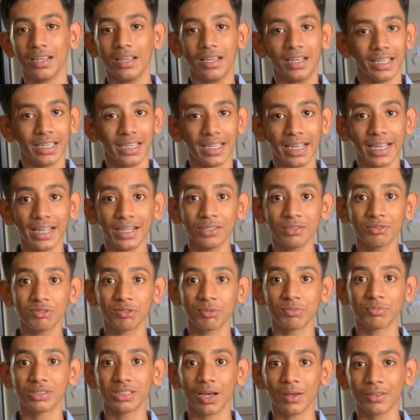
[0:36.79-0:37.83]
He hails from
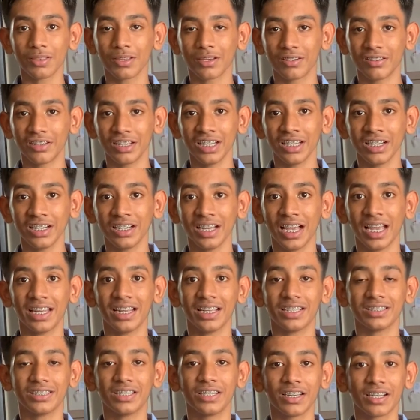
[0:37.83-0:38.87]
South Korea and
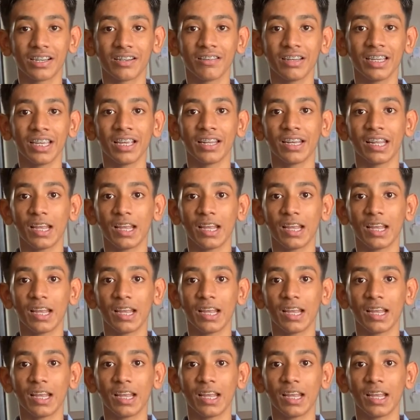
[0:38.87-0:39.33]
has a degree in